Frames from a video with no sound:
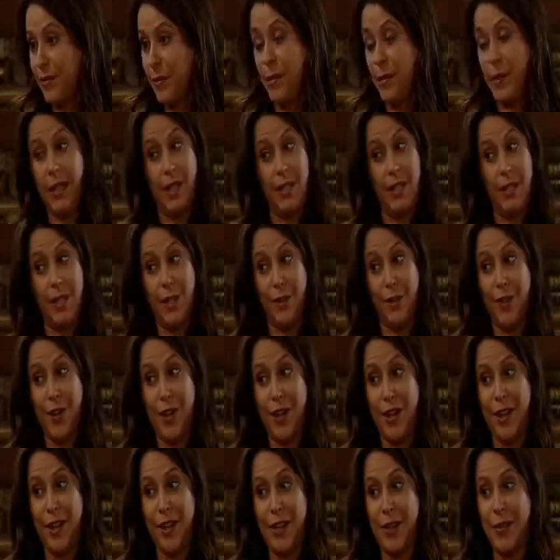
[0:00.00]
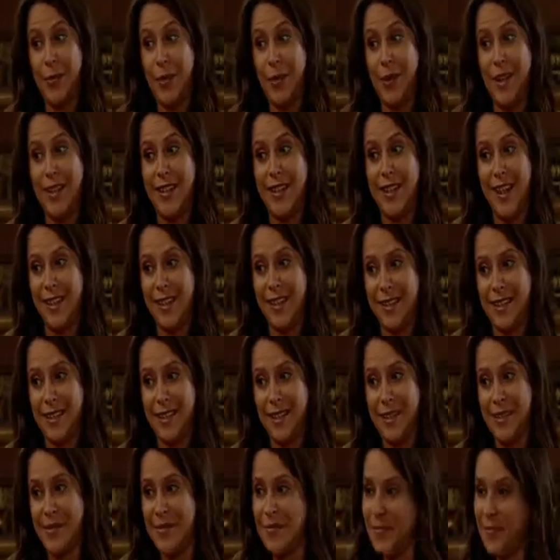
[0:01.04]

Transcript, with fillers: Because he's very good at what he does.